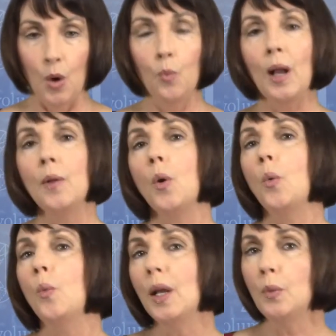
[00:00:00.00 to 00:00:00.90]
Well,
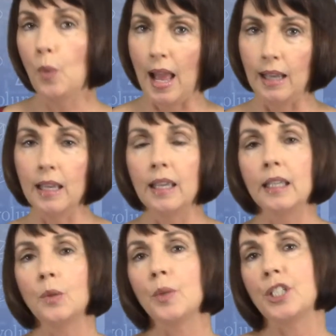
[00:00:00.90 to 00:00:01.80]
one way
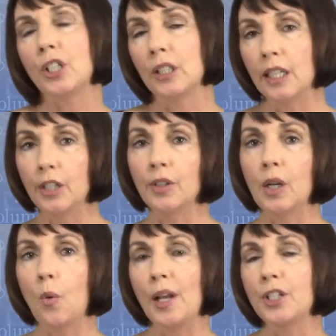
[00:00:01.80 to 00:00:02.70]
in which linear
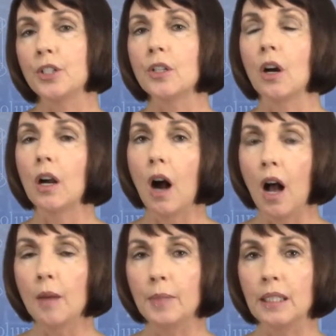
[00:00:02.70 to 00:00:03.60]
equations are
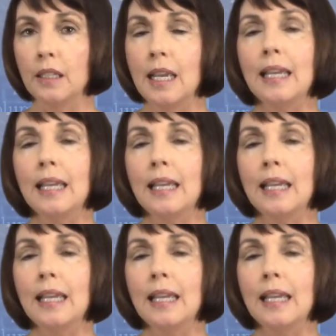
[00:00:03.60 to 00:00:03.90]
common